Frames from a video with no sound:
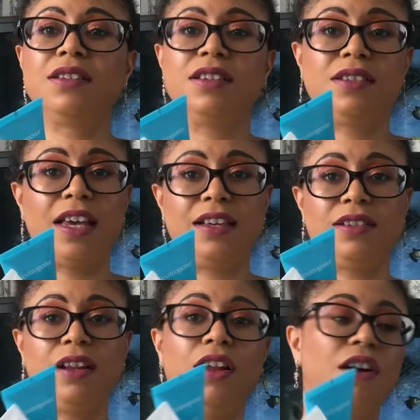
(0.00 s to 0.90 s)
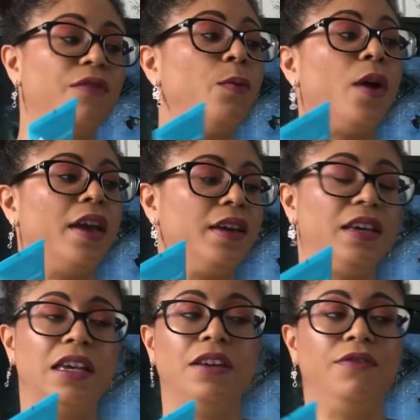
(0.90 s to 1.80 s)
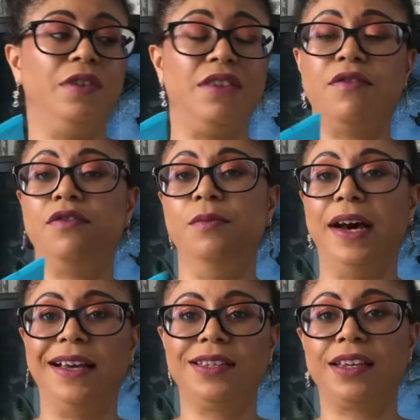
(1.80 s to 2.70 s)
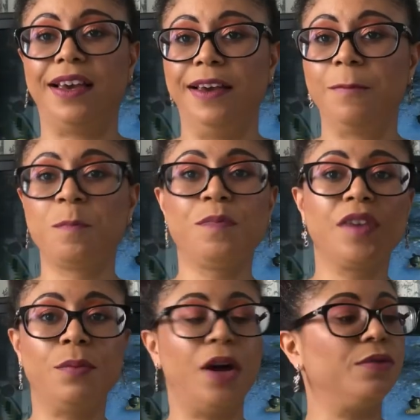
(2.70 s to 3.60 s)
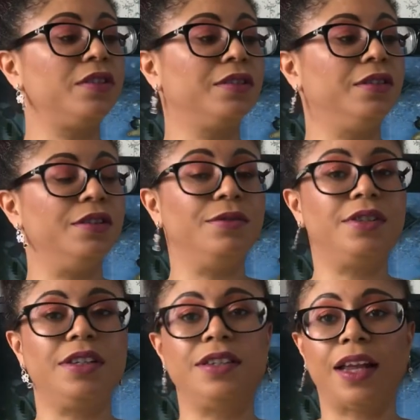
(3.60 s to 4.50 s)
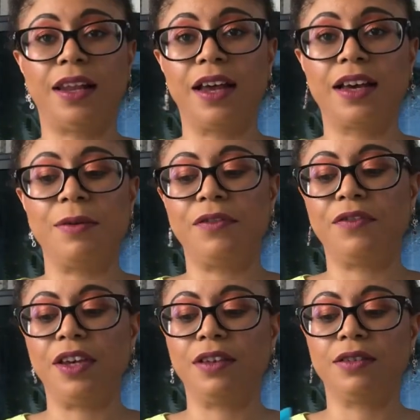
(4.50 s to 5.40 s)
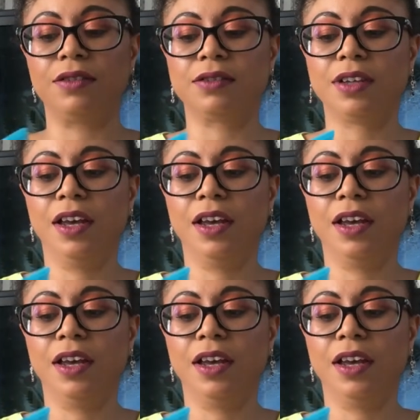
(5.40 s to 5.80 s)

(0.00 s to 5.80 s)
It takes a lot of working, even for my skin, but I'll still use it. I like how it feels.